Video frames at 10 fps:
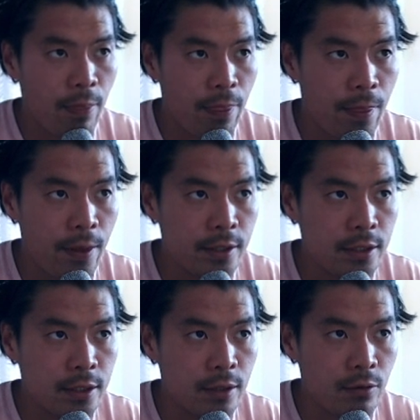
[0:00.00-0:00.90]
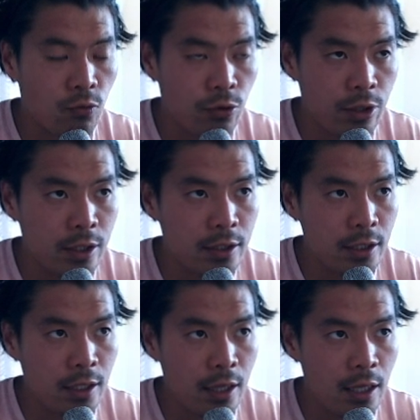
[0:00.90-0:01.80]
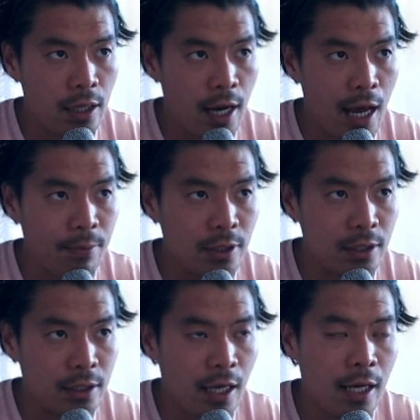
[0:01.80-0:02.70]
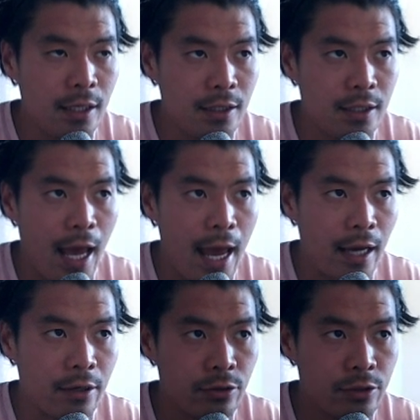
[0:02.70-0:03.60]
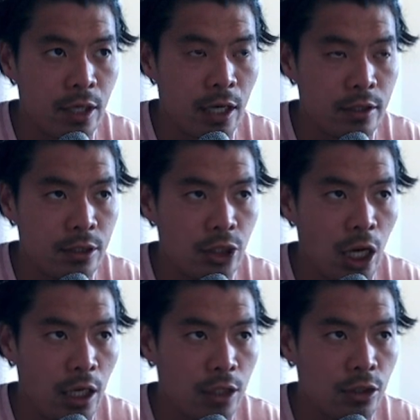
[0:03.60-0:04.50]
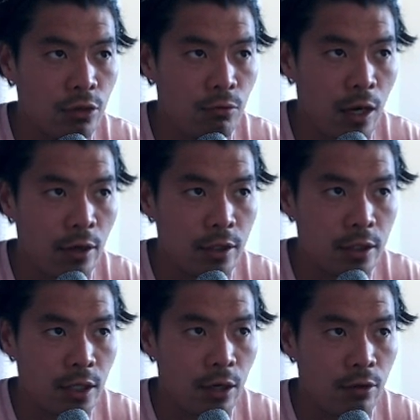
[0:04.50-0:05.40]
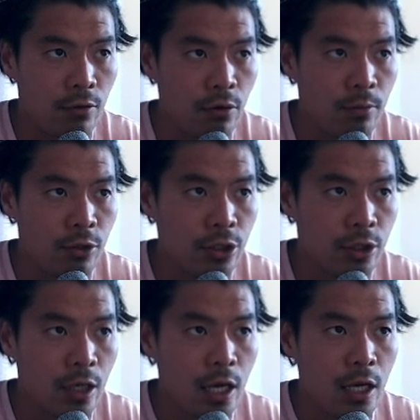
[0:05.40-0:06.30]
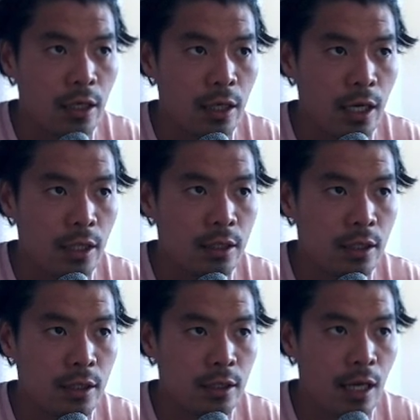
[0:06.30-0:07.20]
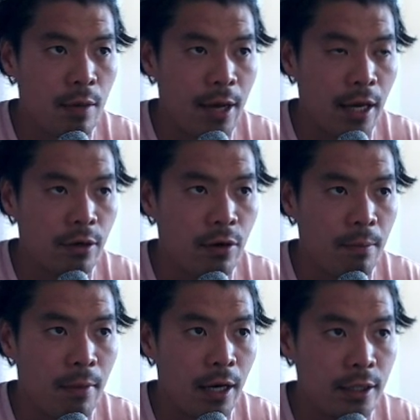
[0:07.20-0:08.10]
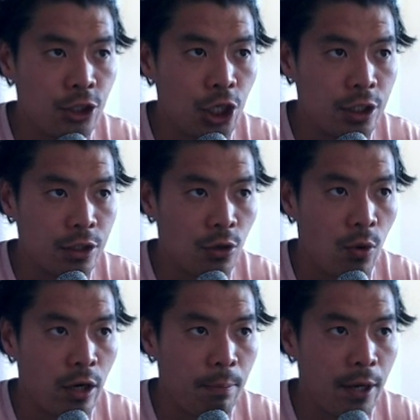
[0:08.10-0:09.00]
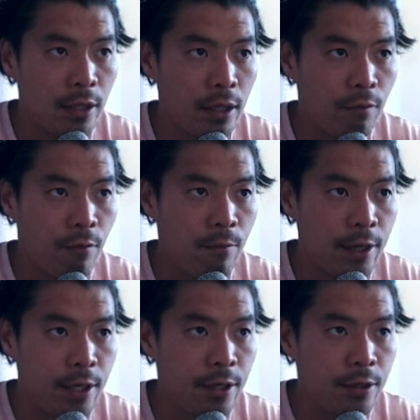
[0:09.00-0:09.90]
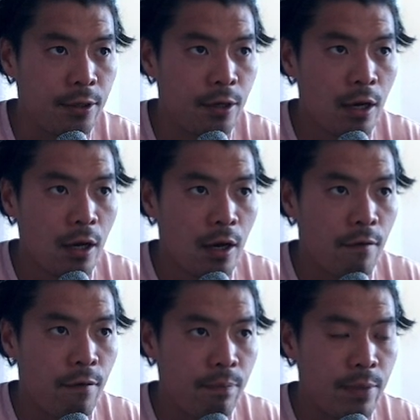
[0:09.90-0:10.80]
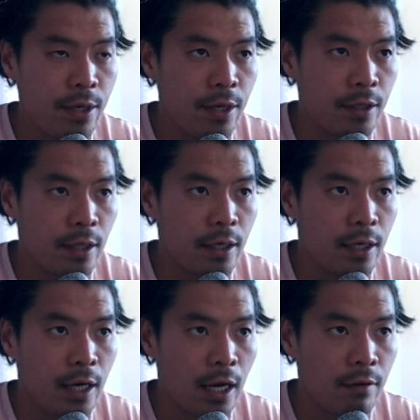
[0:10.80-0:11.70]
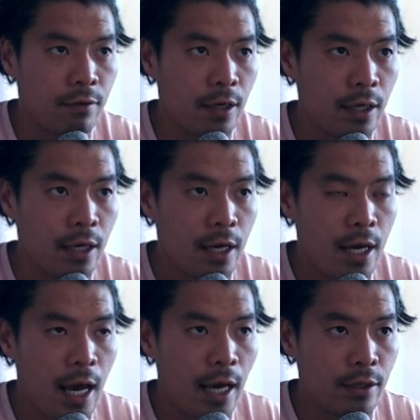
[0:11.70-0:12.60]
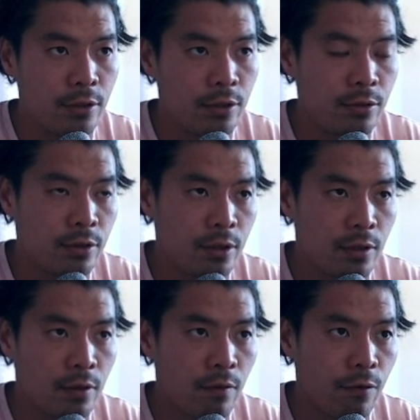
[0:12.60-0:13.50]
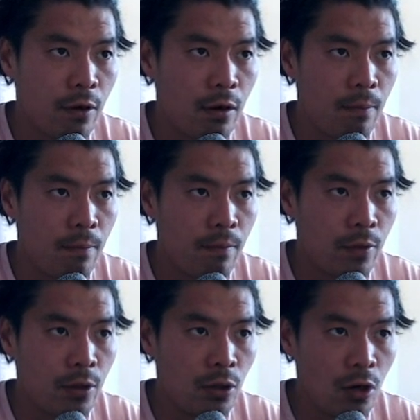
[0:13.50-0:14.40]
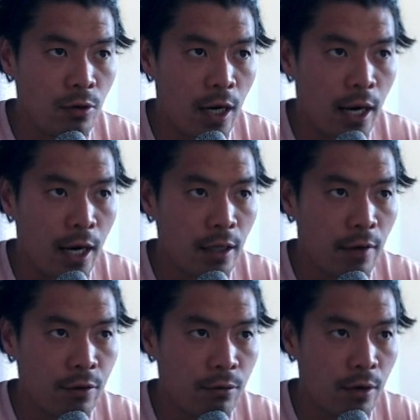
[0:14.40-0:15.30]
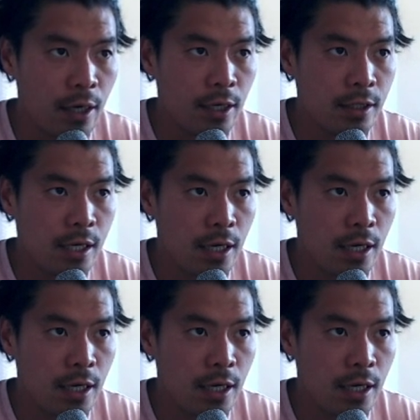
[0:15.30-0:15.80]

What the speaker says: this real consistent thing that happens is his angle doesn't change throughout his entire throwing motion. Like, it's the same angle, and mine changes quite a bit. Like from here, from being like kind of like angled from low to high, left to right,